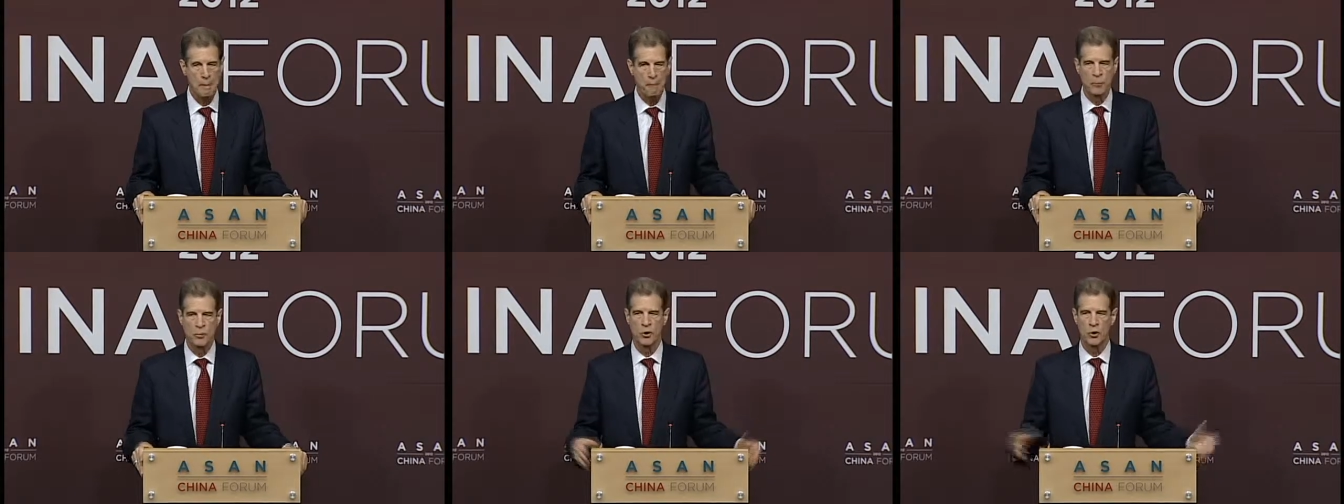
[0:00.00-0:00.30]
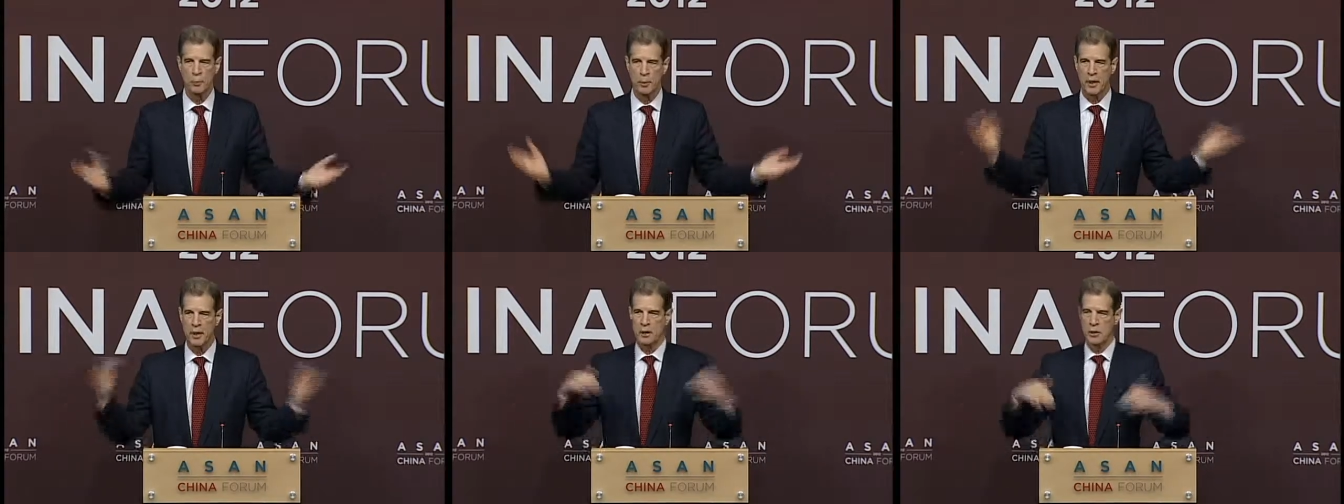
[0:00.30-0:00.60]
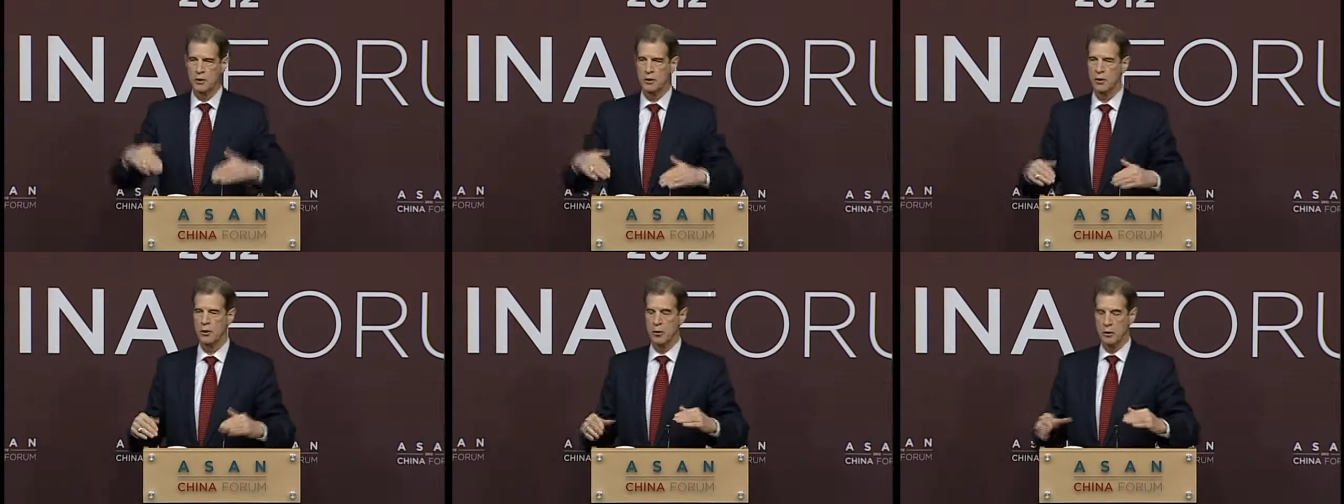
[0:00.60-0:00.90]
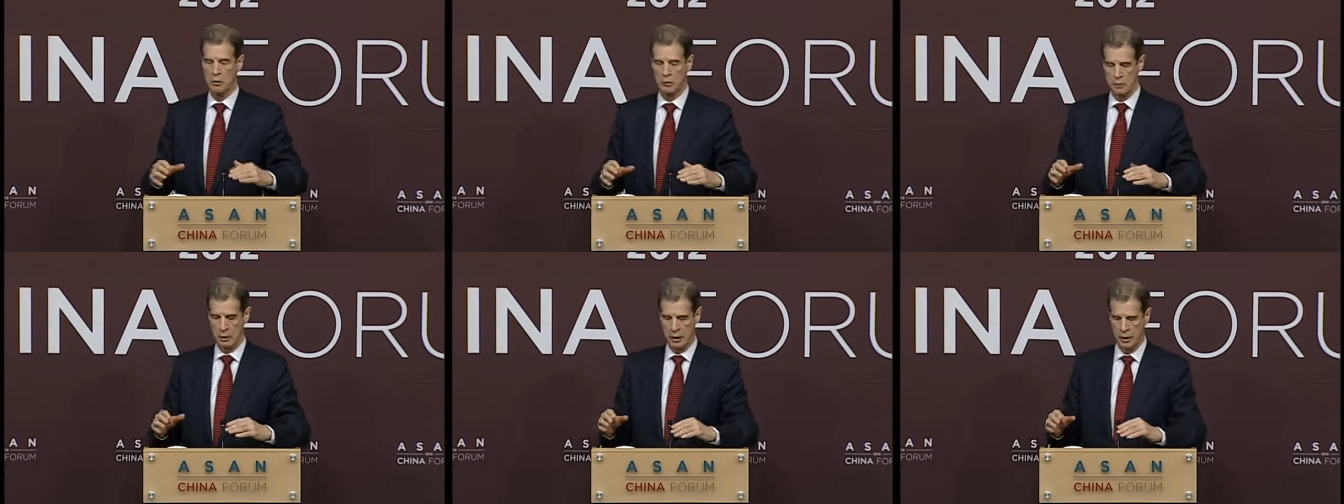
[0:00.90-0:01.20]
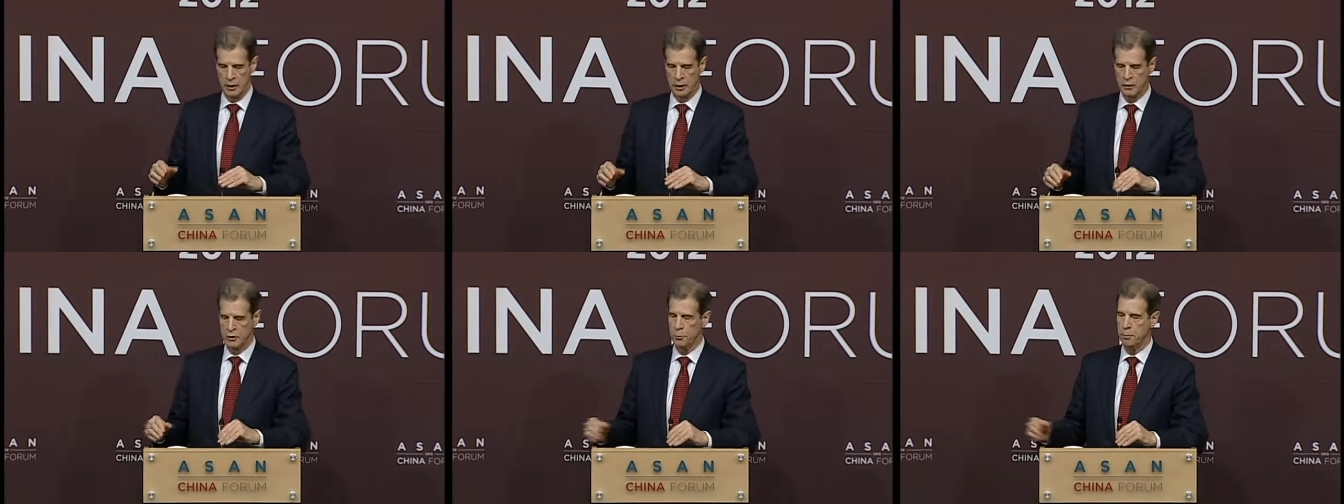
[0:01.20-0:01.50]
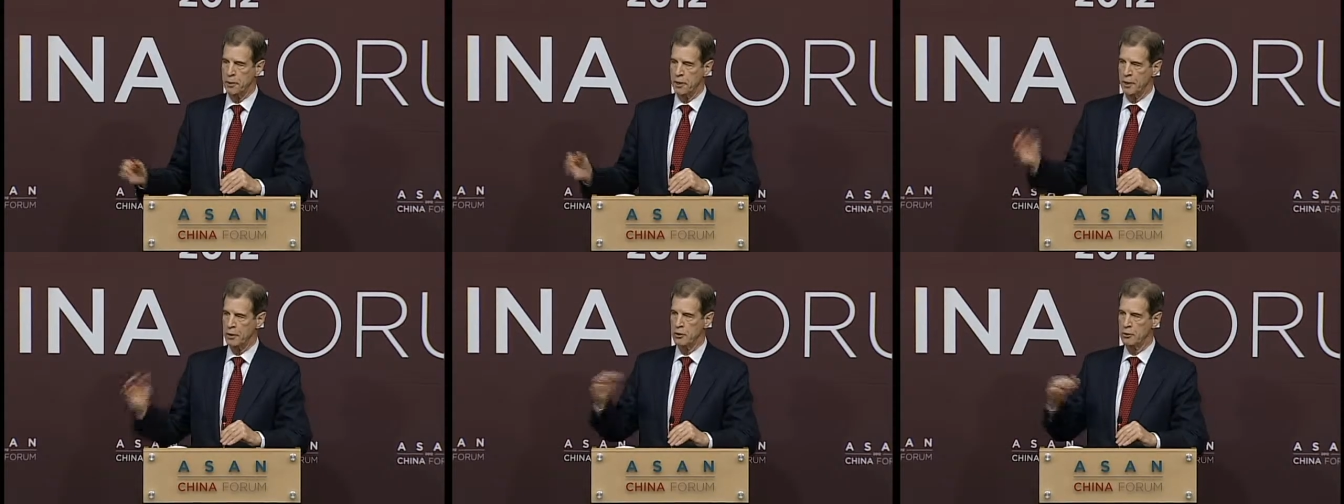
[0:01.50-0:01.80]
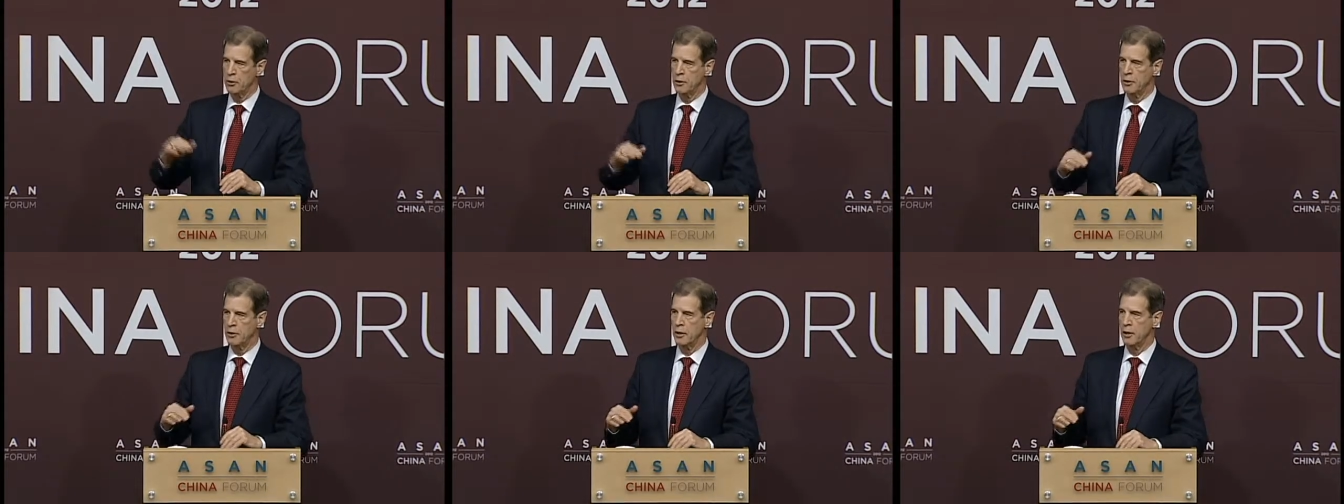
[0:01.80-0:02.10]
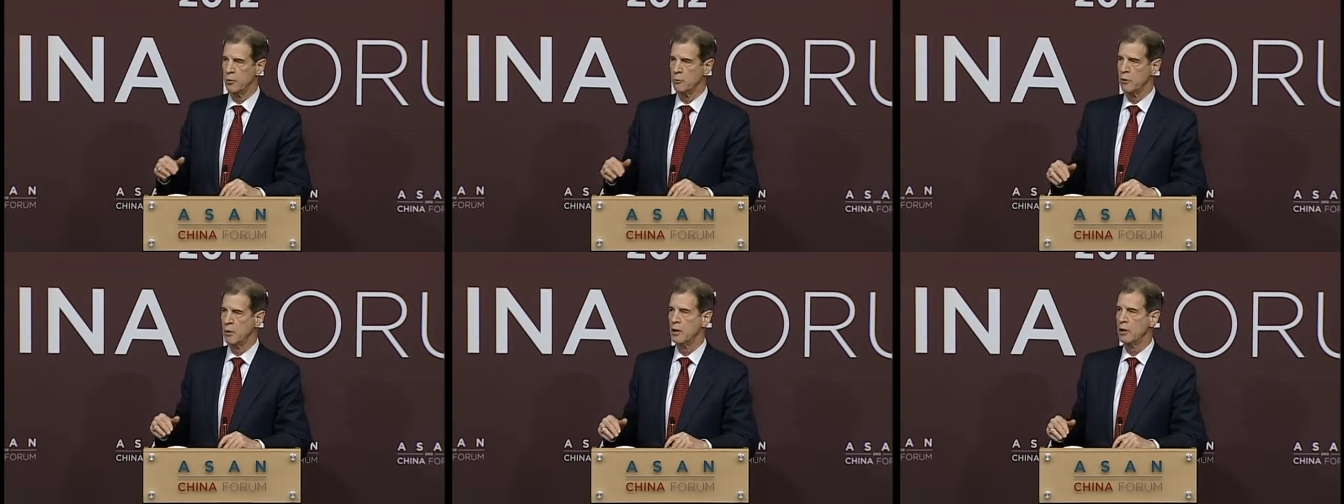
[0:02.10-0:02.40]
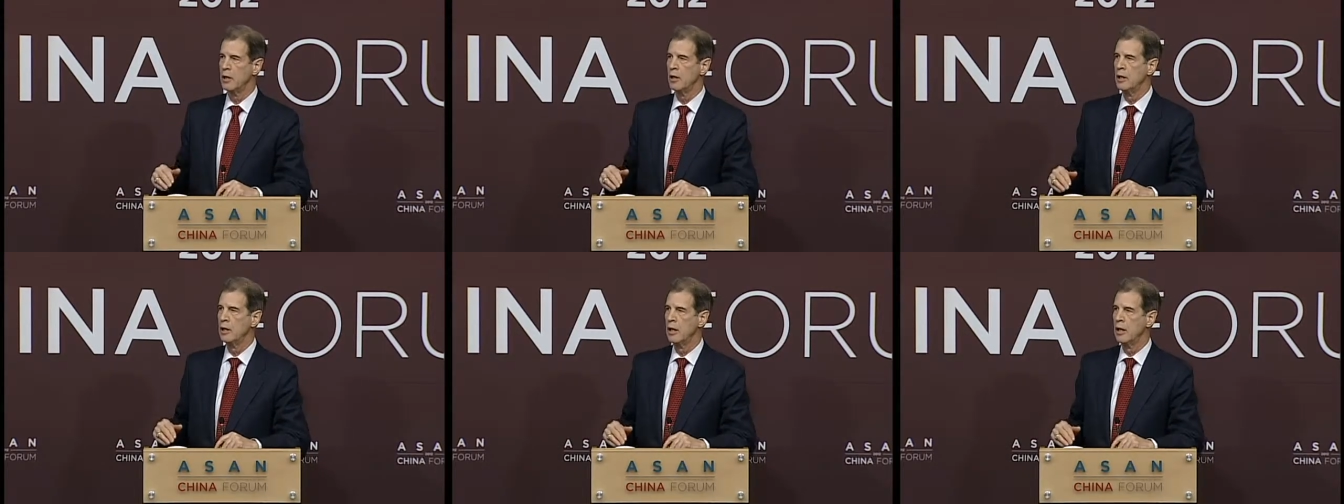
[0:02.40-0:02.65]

Japan turned inward.